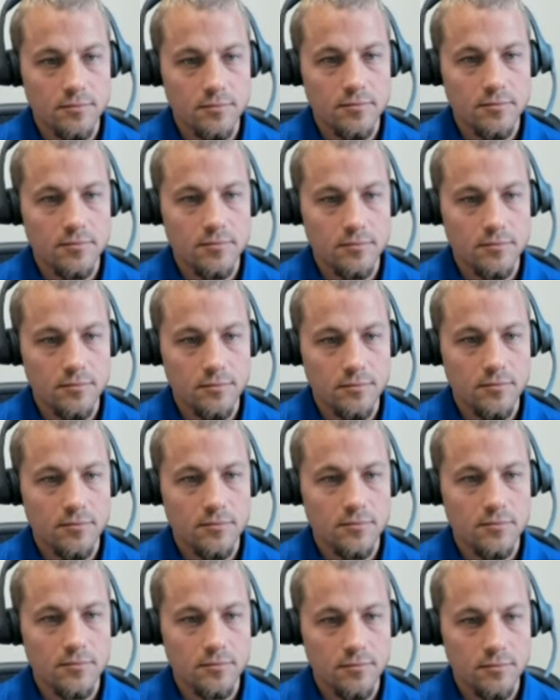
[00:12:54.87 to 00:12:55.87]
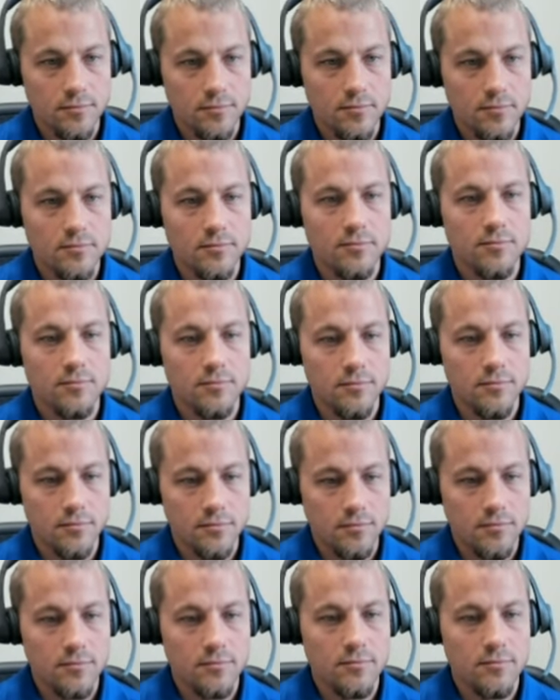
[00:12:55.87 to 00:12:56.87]

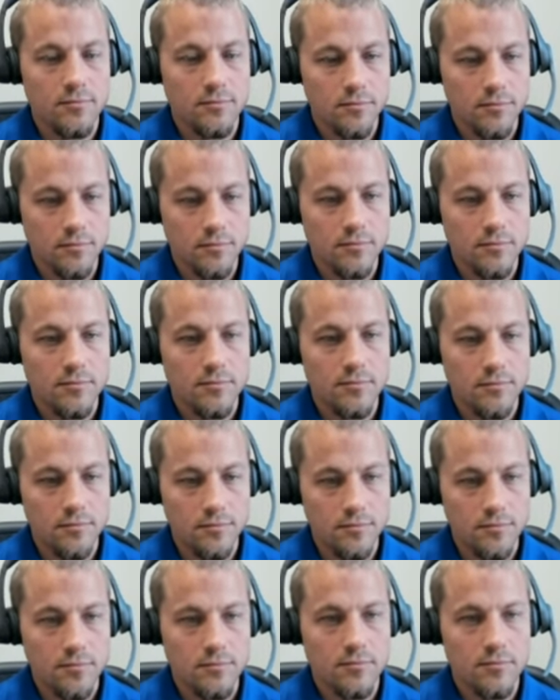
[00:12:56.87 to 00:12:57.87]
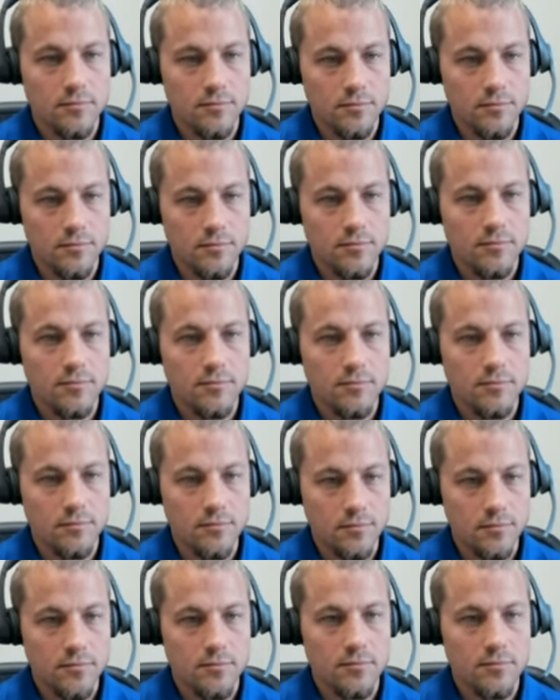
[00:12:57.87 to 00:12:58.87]

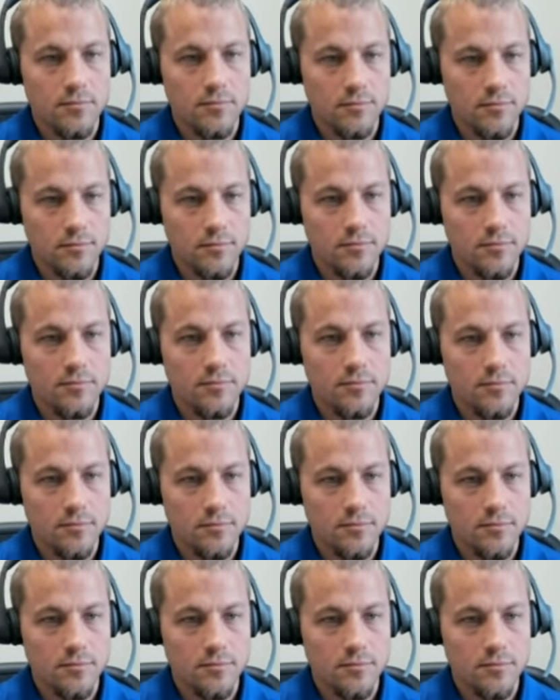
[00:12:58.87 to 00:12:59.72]
[no speech]